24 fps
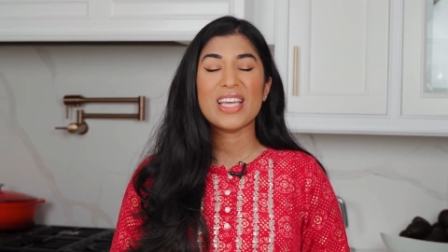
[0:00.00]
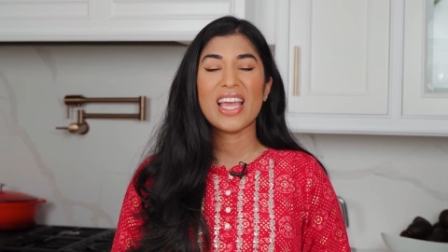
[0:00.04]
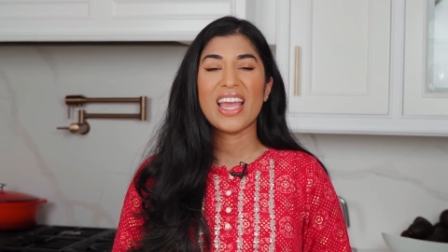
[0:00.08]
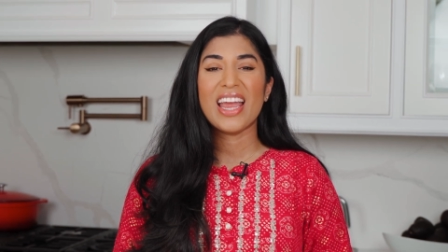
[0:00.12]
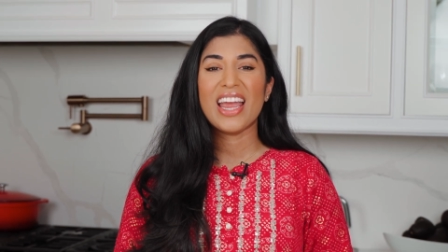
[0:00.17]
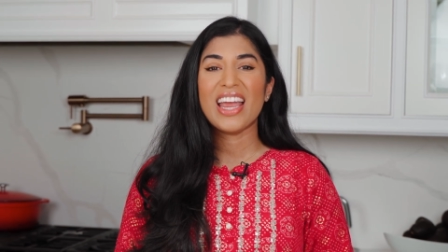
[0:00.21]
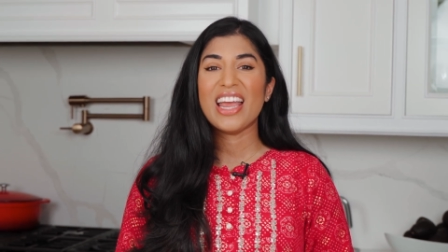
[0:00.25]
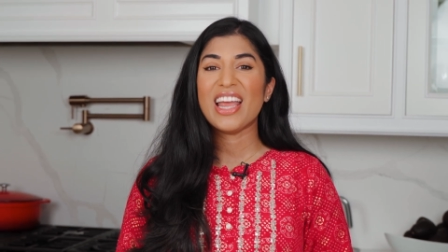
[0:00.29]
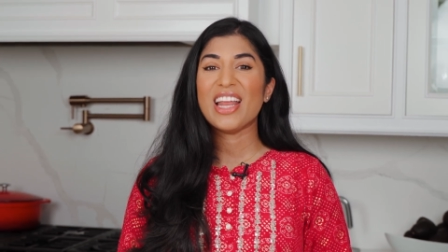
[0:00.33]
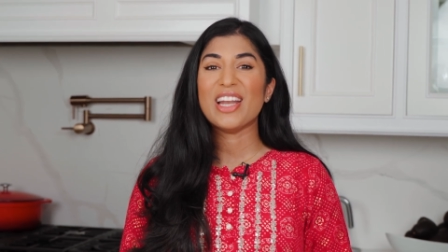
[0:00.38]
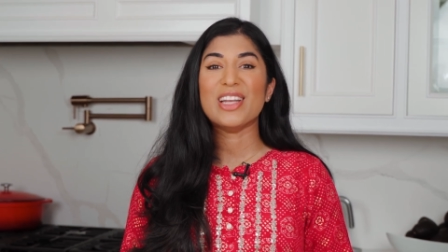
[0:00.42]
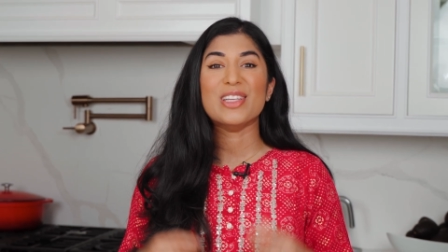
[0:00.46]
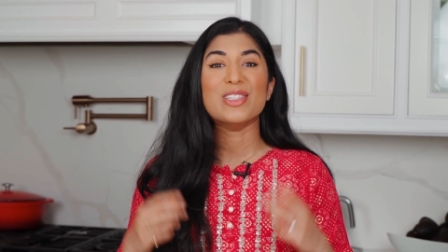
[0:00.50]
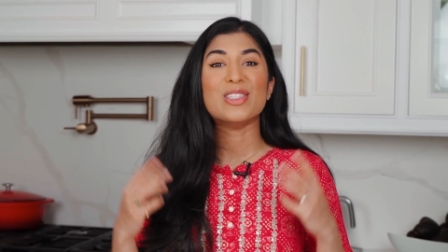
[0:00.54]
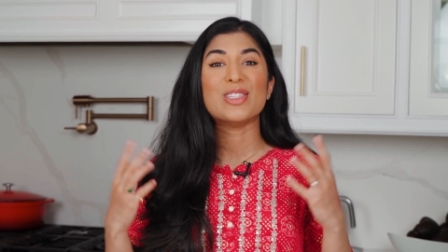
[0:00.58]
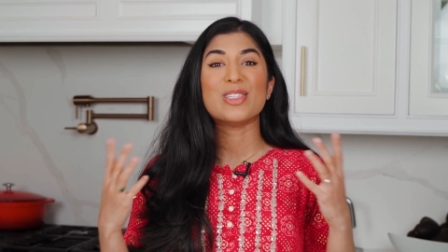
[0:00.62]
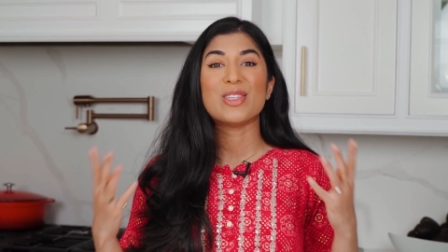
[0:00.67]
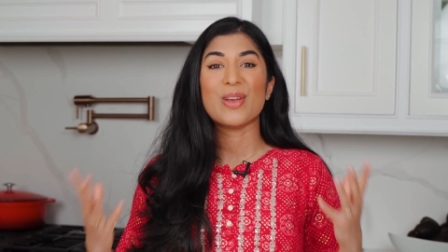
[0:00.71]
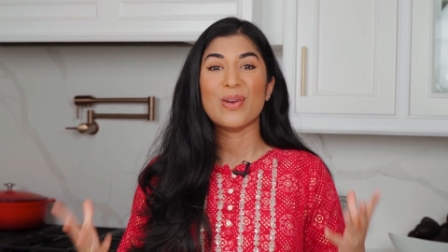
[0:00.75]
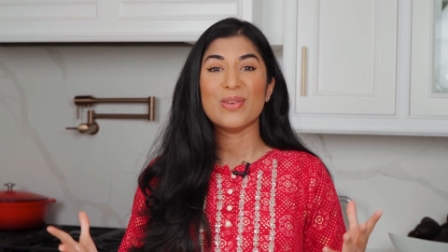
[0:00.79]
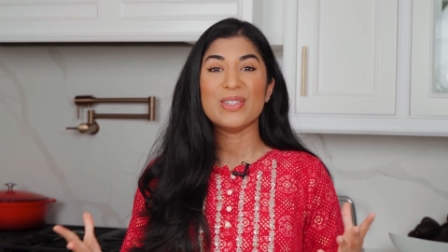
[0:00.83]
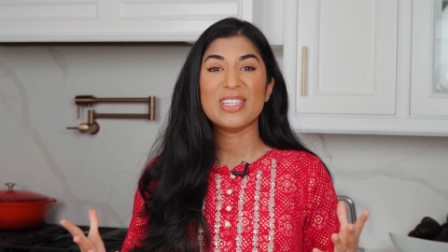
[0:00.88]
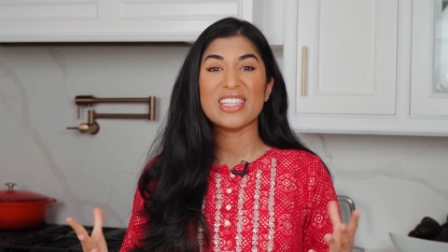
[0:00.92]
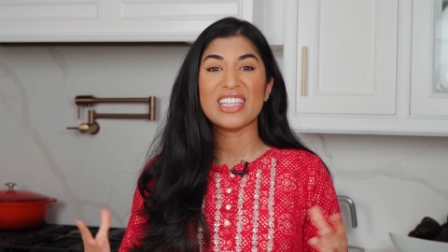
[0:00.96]
It is
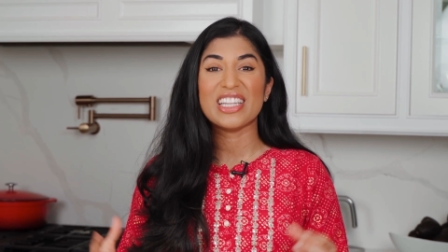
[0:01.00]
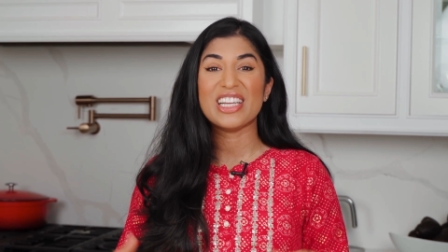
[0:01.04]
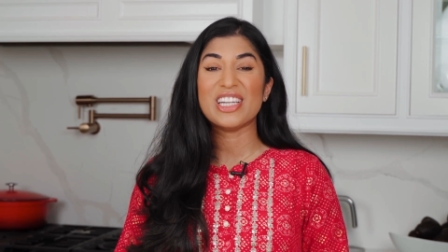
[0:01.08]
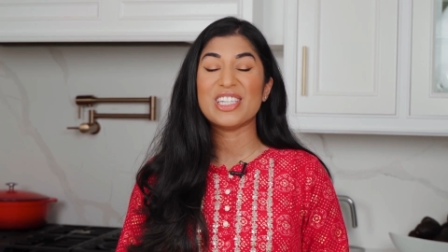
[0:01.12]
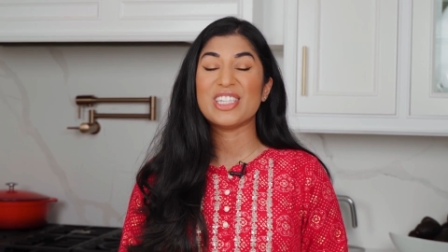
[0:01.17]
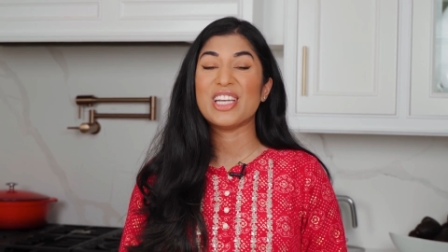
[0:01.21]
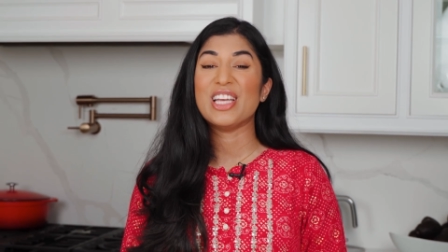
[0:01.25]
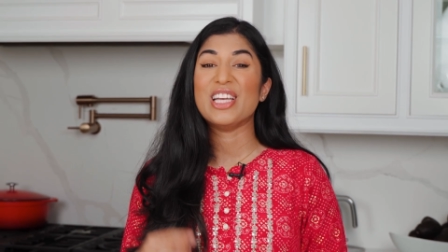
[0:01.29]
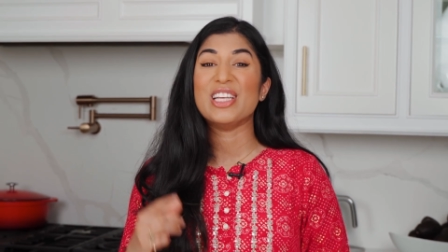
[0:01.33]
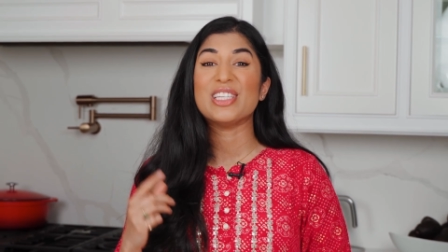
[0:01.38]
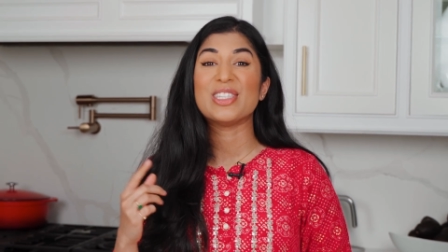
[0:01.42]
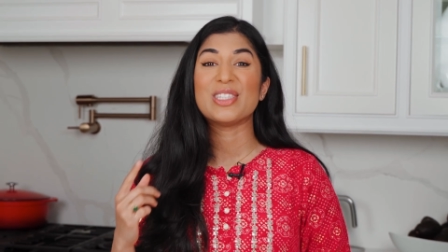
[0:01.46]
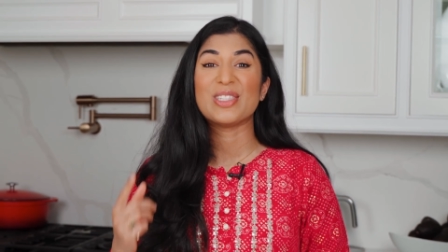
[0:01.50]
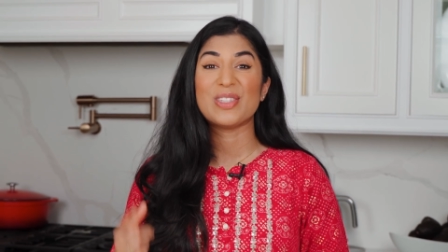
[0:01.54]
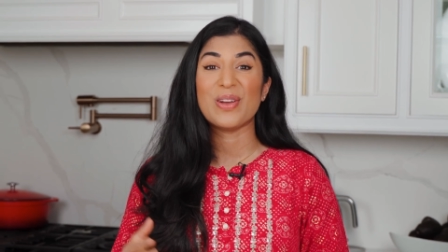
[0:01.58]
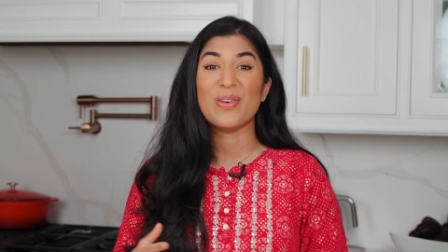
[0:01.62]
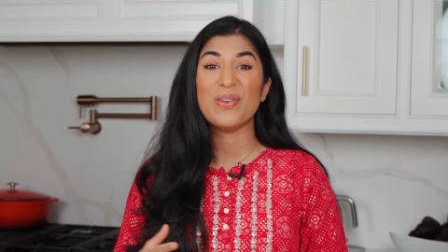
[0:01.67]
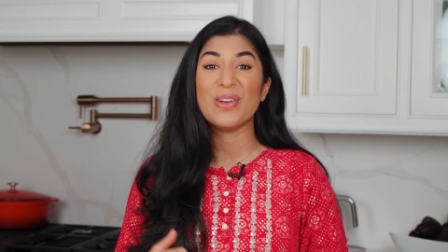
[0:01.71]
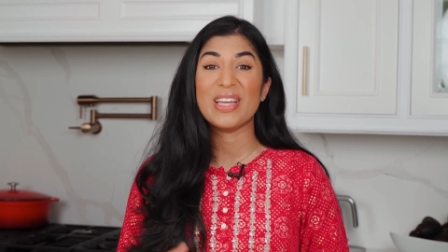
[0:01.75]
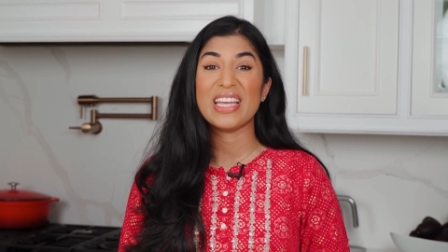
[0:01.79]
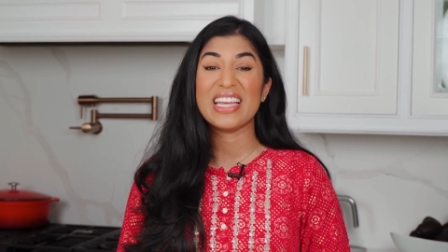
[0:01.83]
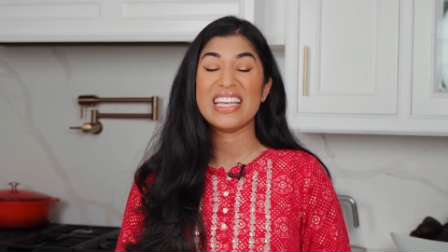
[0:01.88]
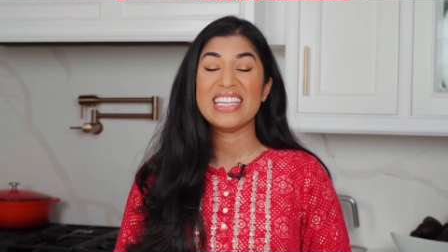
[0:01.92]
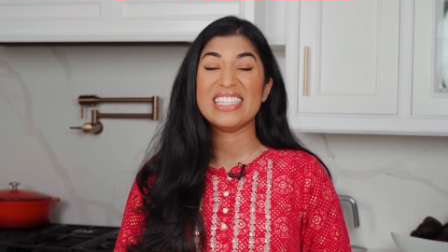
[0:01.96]
so delicious,
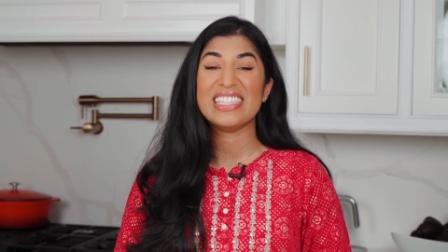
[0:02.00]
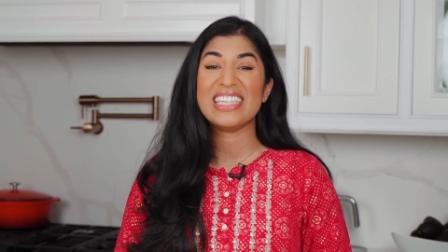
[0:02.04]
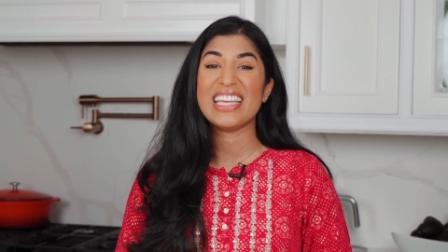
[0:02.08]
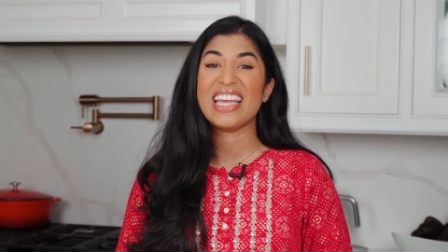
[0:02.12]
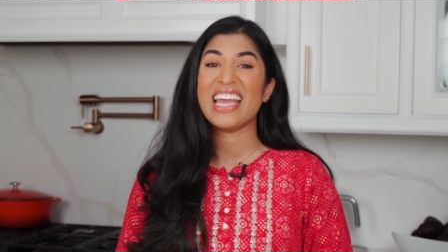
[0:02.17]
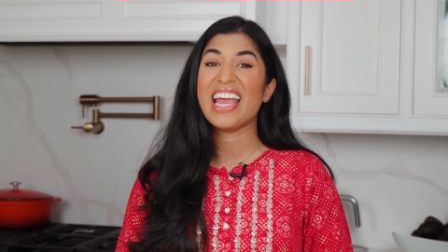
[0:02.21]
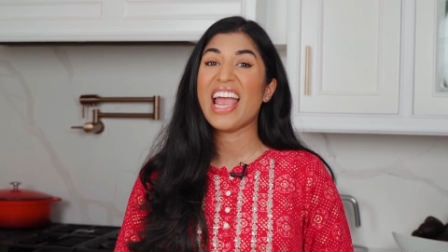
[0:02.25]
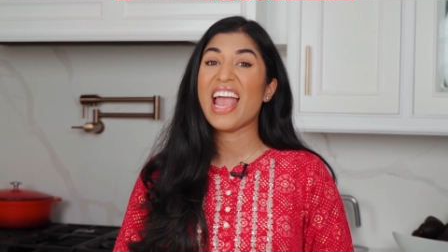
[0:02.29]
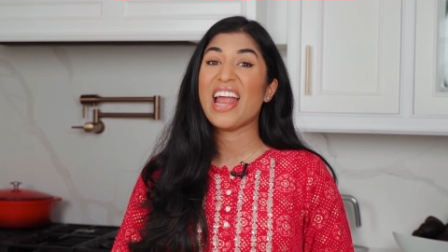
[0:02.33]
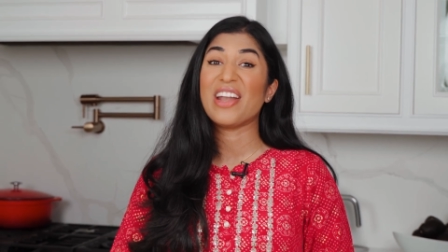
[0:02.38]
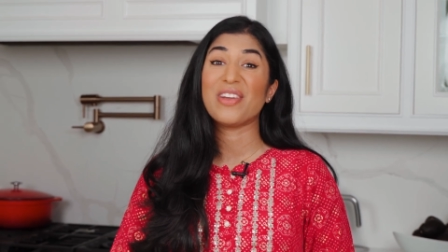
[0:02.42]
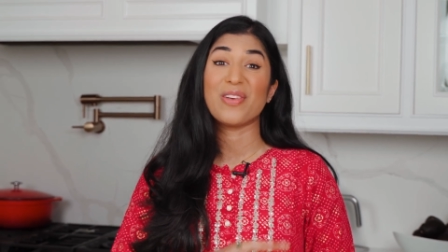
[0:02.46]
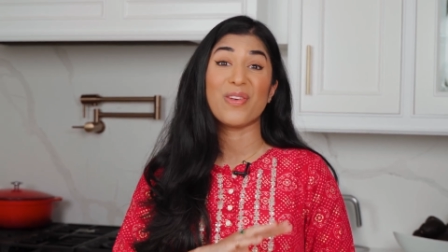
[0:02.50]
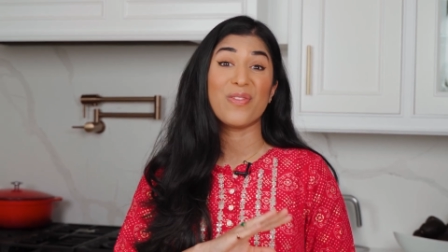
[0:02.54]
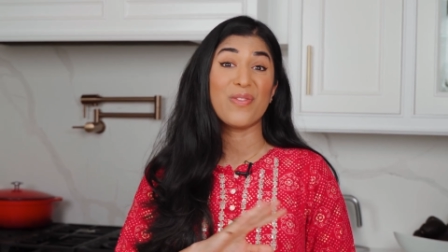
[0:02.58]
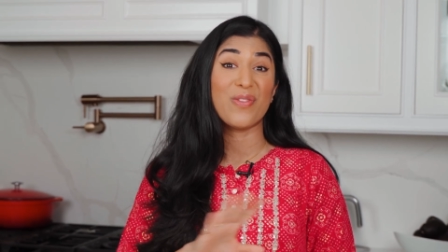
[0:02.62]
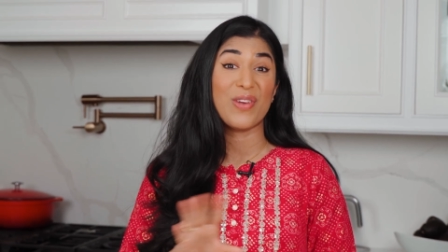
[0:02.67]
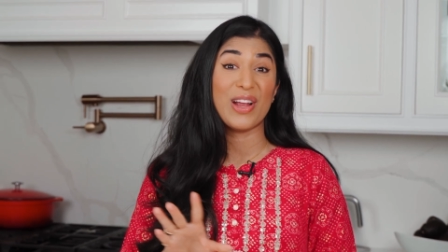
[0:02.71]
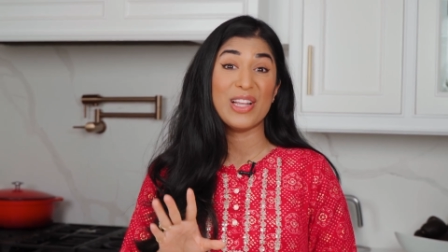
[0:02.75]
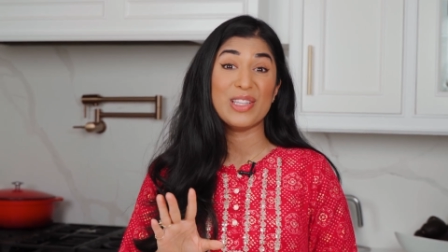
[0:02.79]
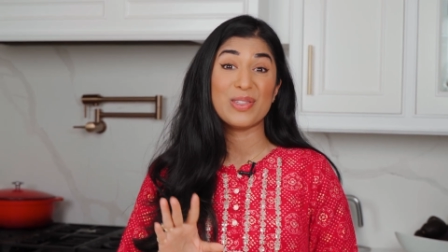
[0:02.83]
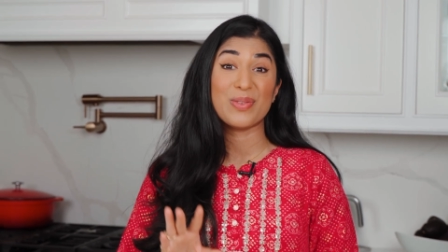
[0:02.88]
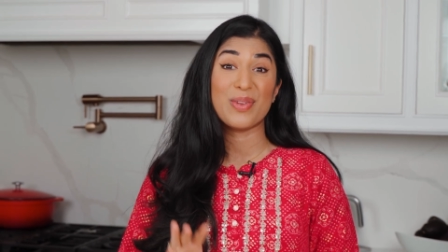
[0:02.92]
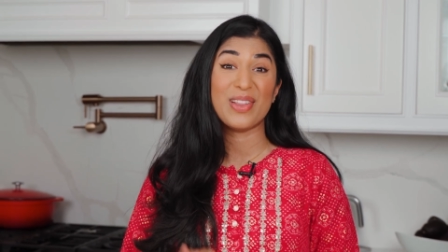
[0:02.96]
so easy, and your
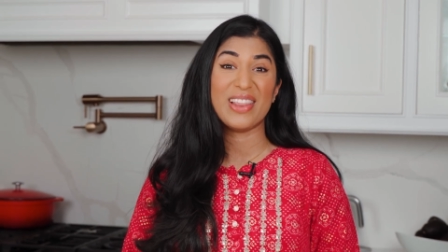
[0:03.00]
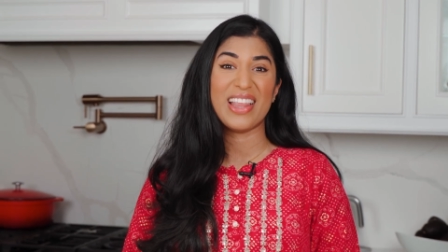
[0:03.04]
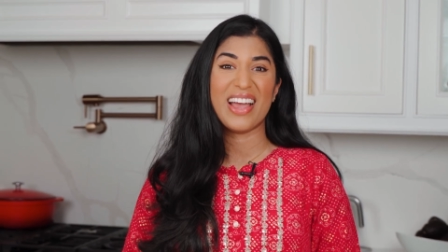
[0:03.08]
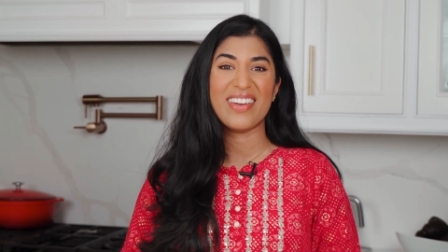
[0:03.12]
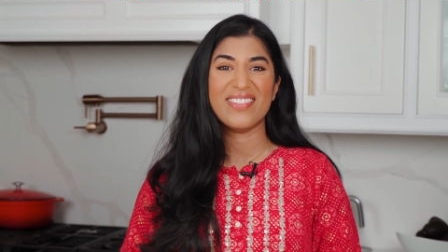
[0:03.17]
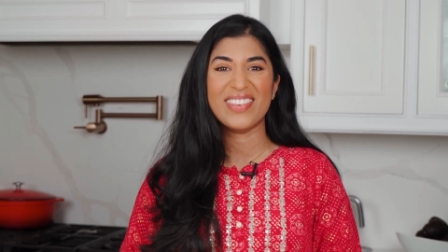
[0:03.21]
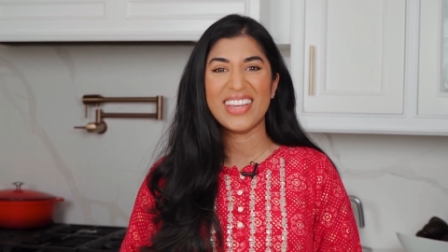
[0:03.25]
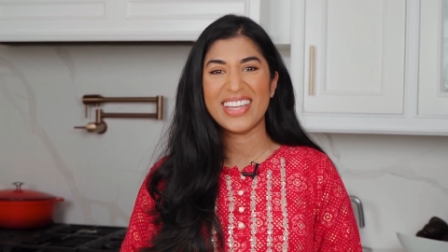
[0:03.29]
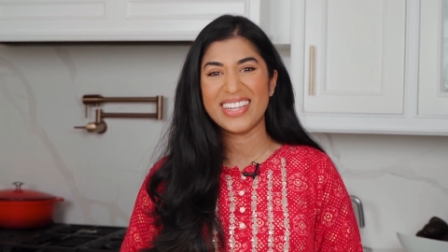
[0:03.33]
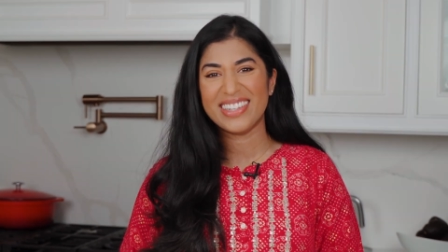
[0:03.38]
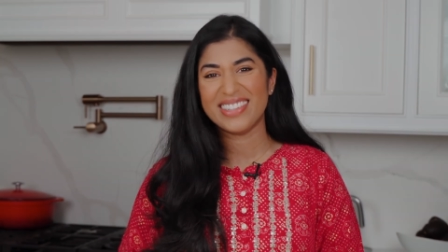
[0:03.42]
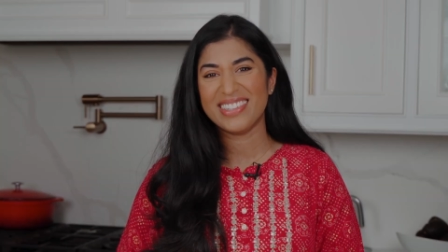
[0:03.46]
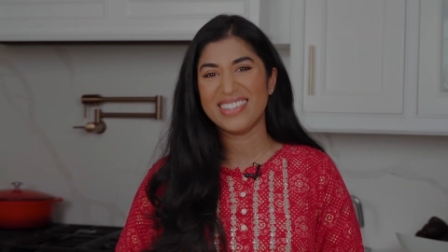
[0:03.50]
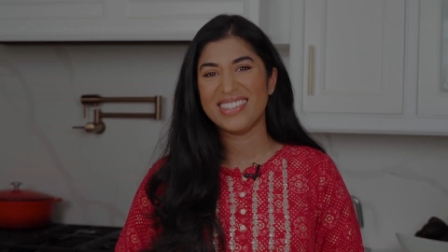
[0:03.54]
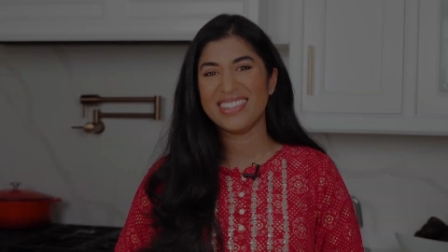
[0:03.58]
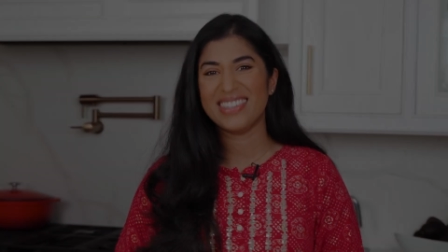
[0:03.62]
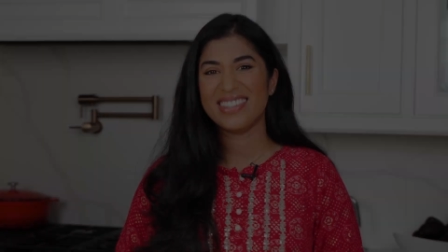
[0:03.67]
friends will love it.